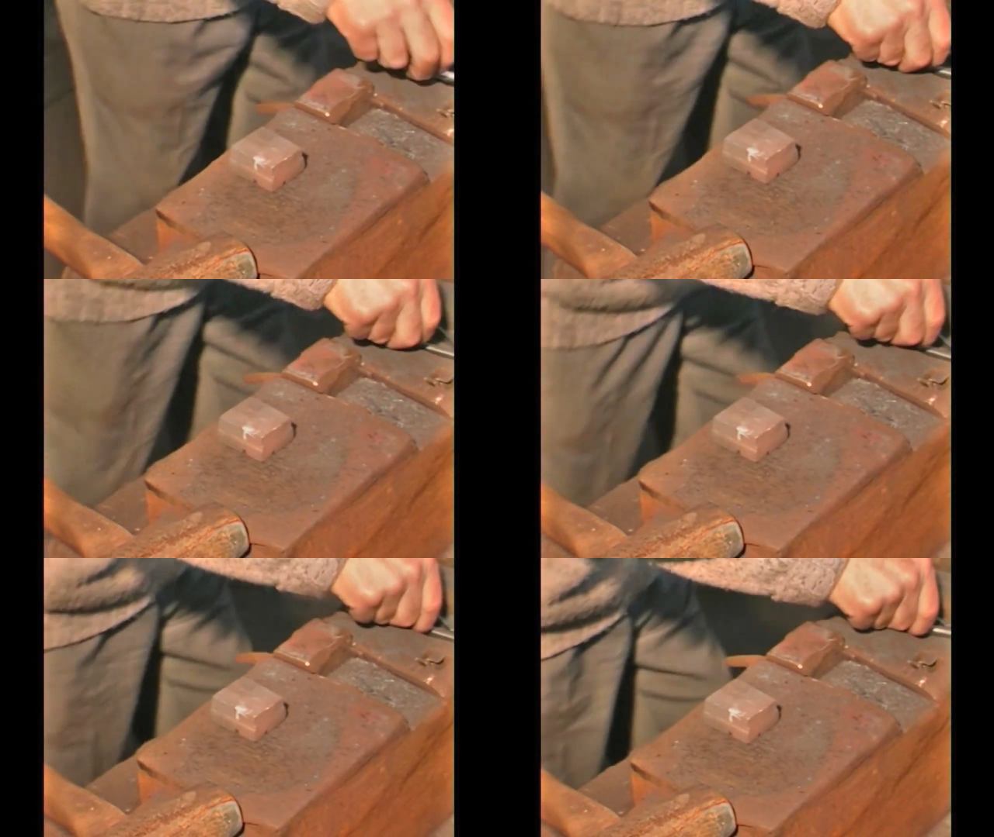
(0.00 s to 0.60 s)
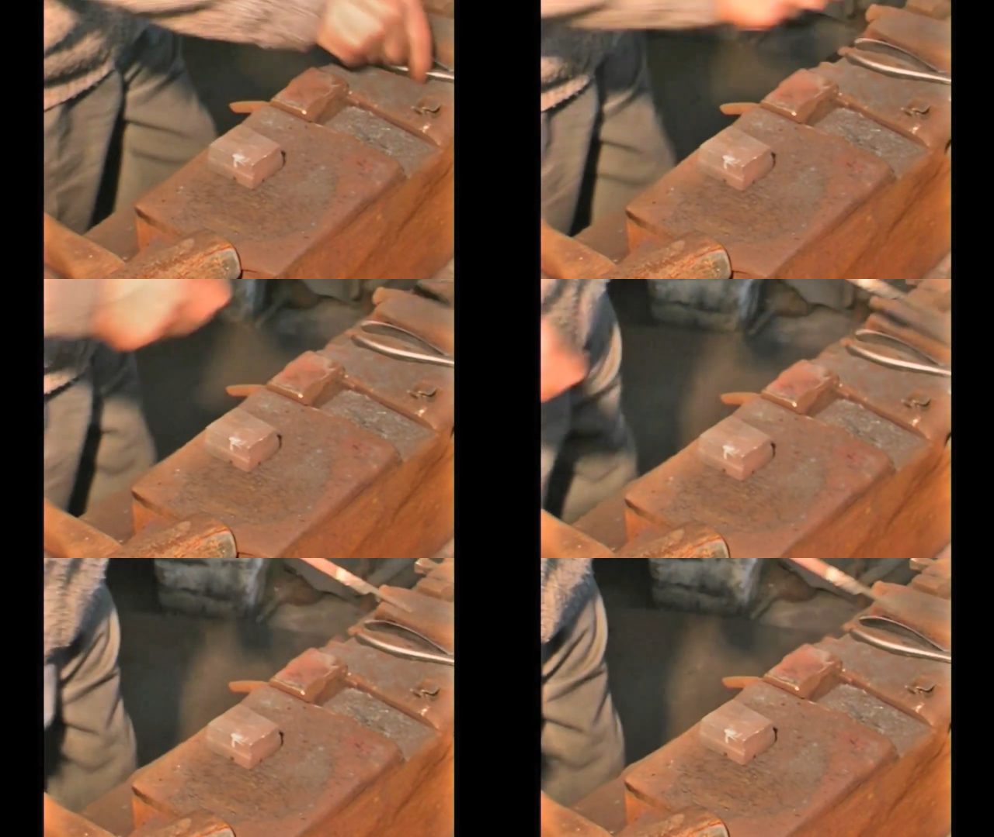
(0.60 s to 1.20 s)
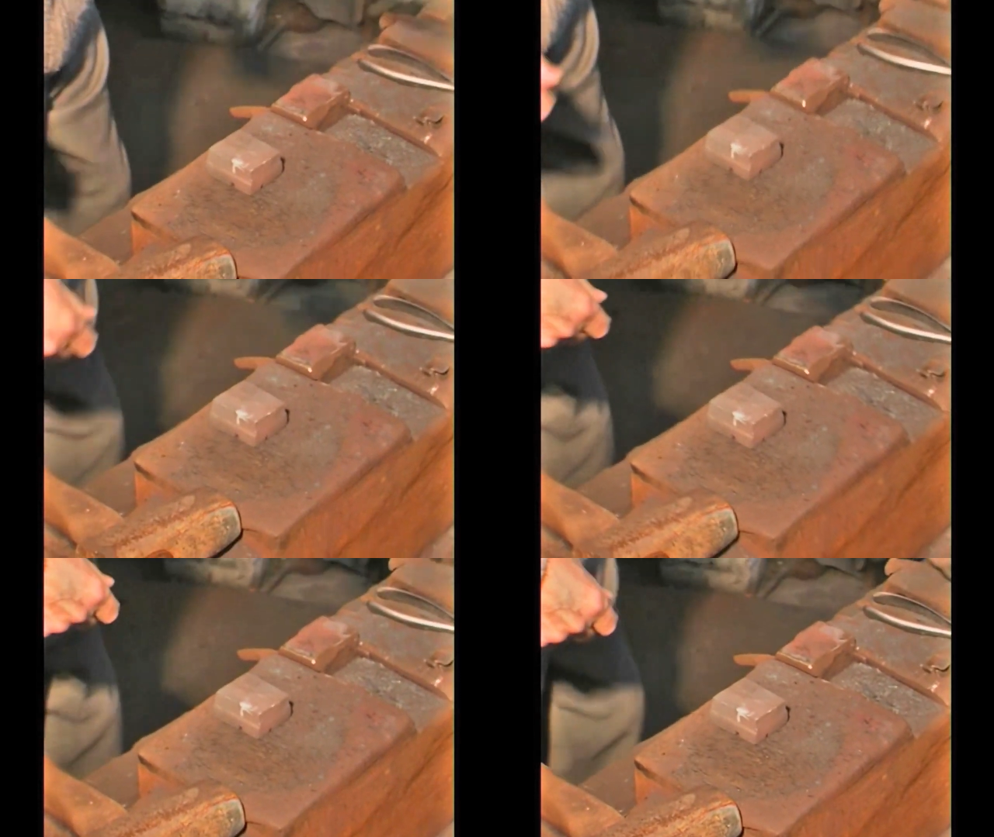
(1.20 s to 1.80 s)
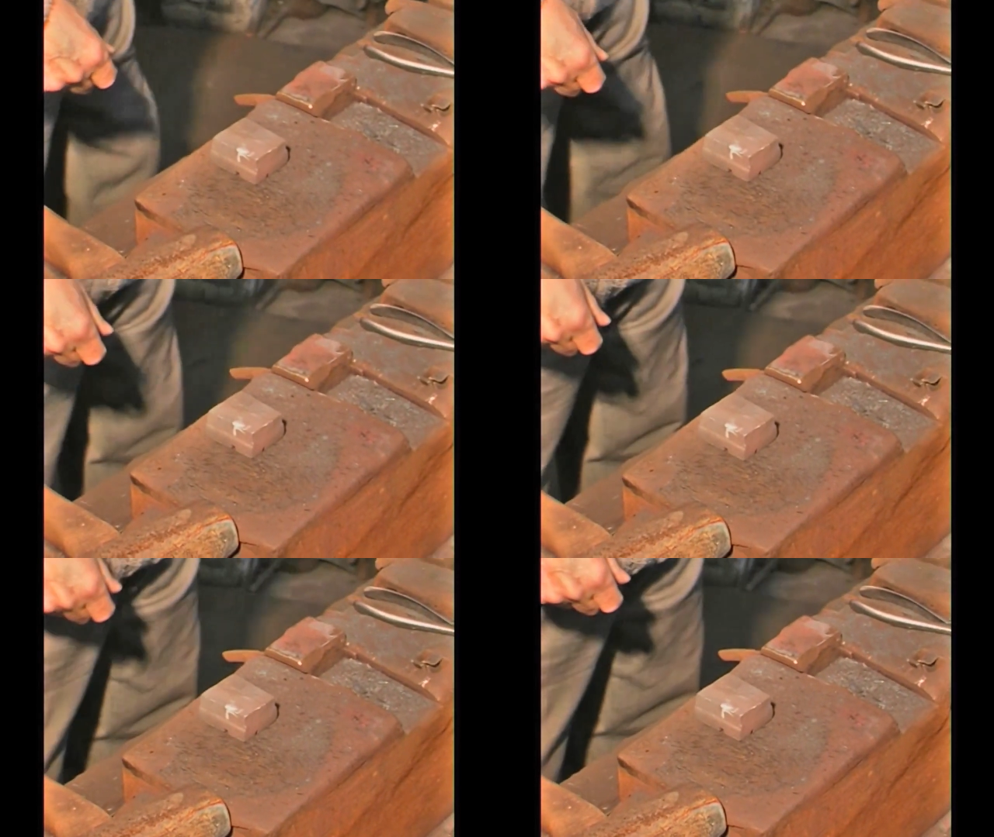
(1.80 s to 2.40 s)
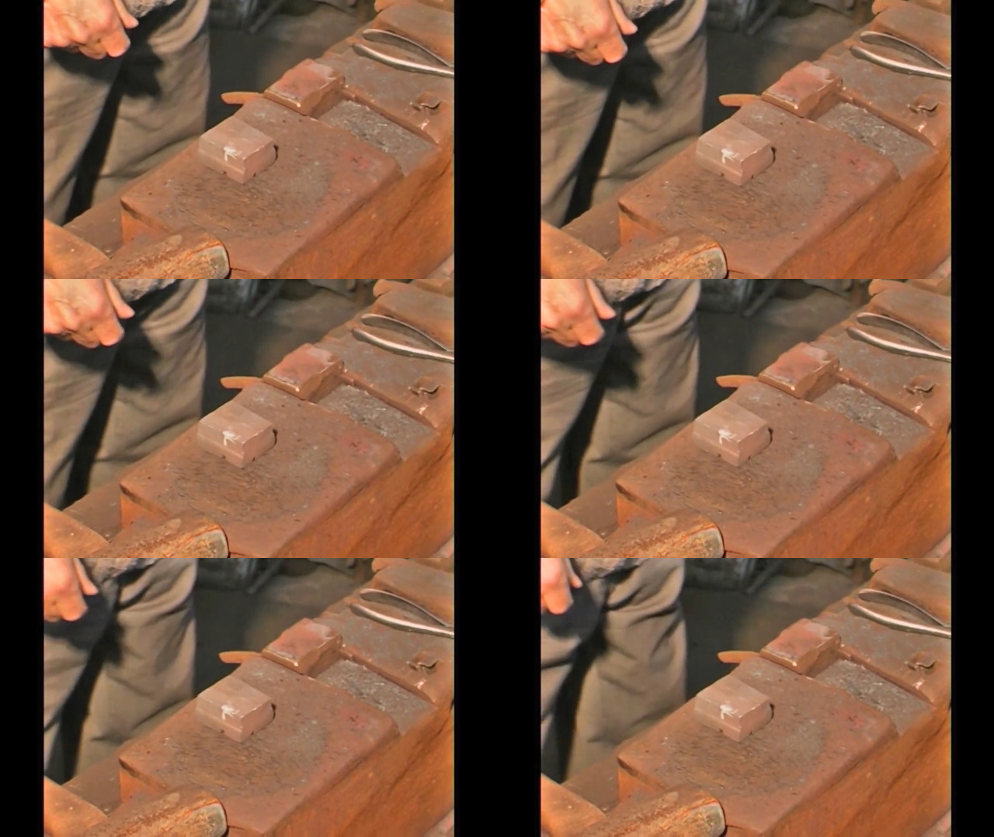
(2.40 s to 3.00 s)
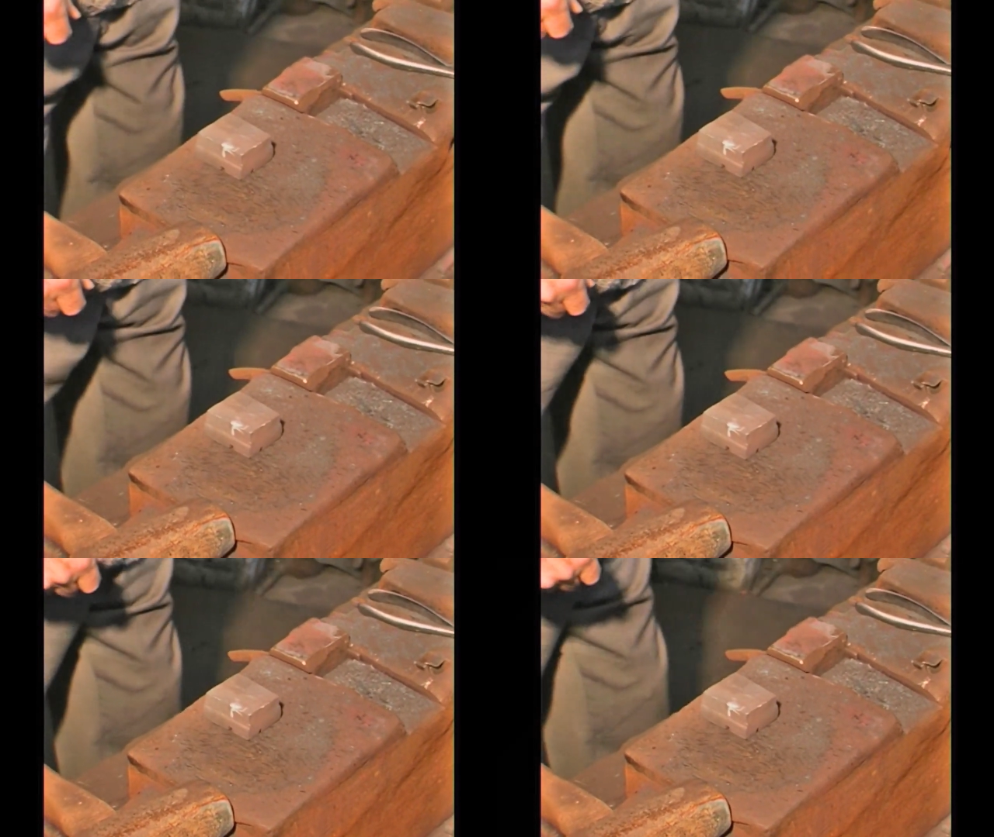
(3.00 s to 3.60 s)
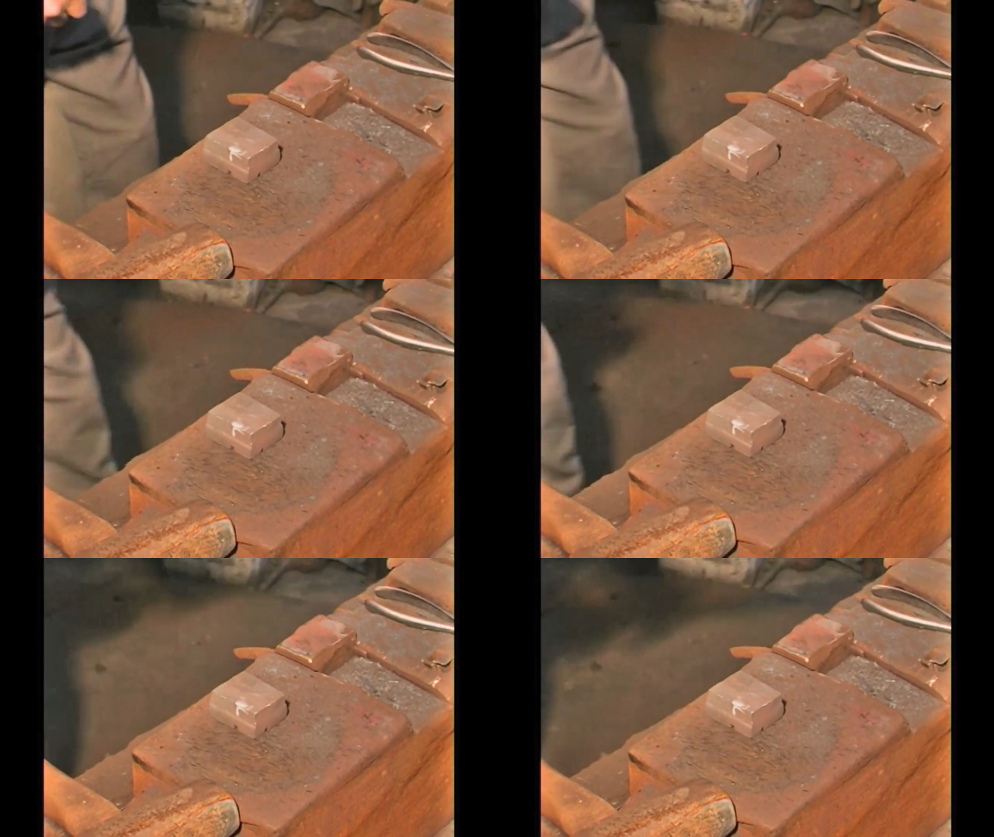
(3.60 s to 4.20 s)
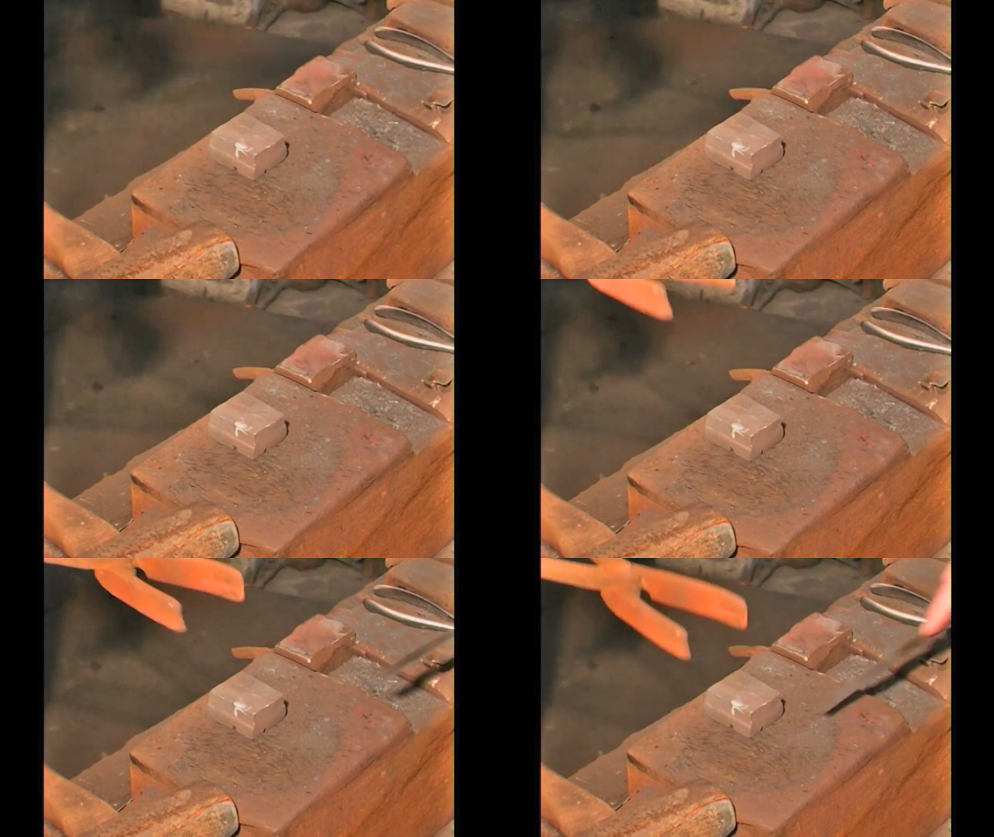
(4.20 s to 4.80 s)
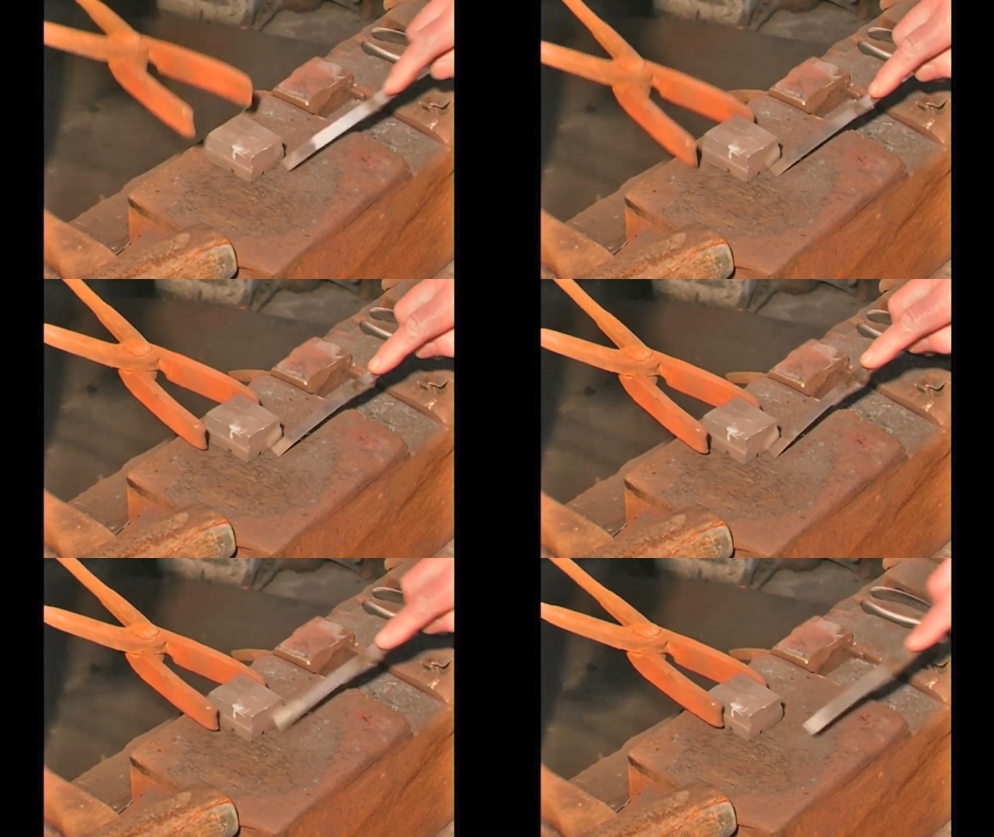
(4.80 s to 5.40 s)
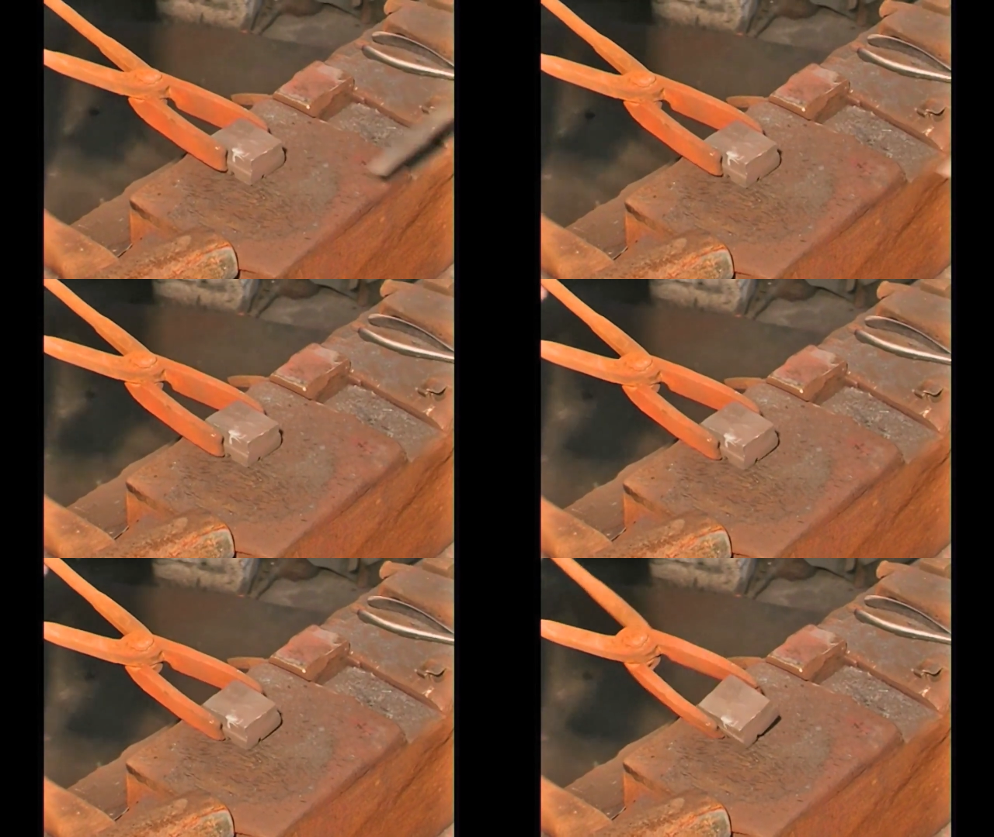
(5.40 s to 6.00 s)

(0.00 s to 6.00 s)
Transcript: [unreadable: no face in view]